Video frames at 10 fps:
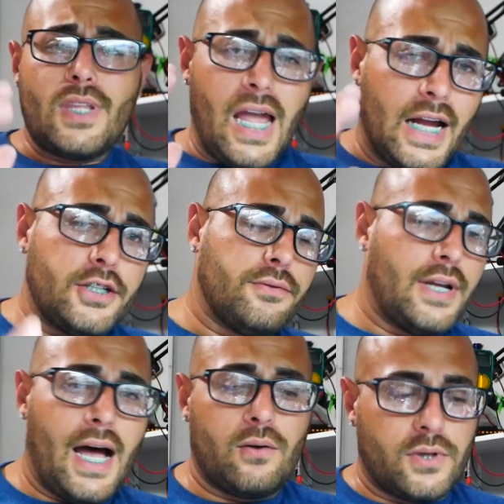I do
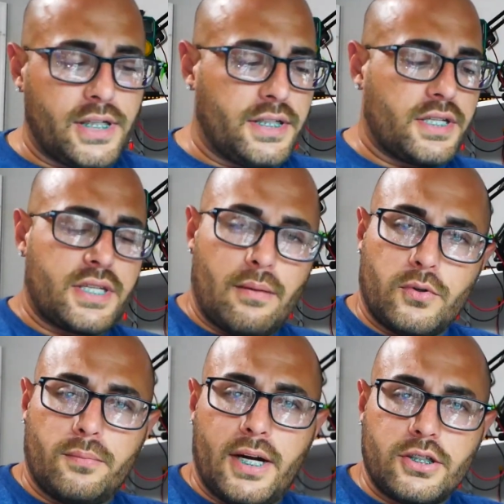not want to
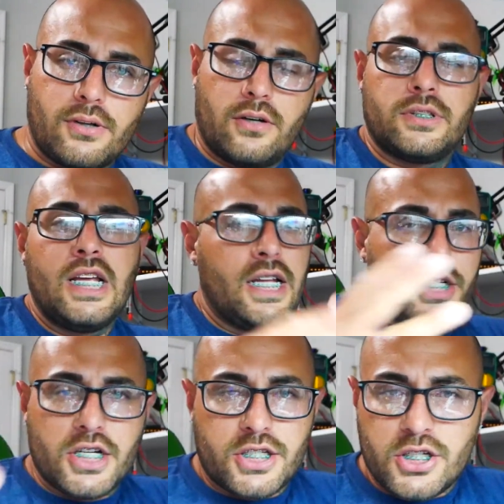disassemble my drone
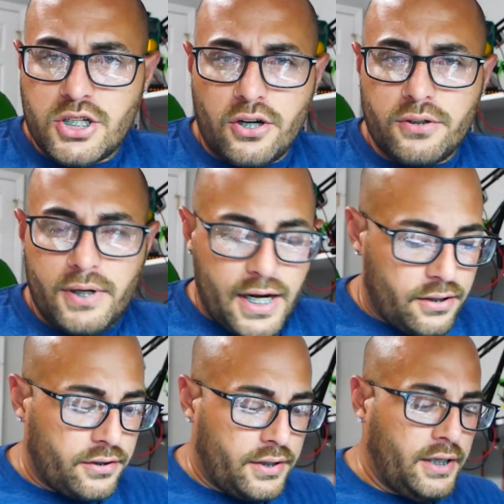just to show you an air
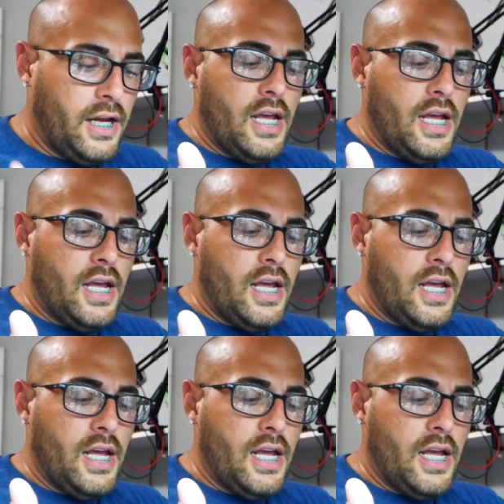unit.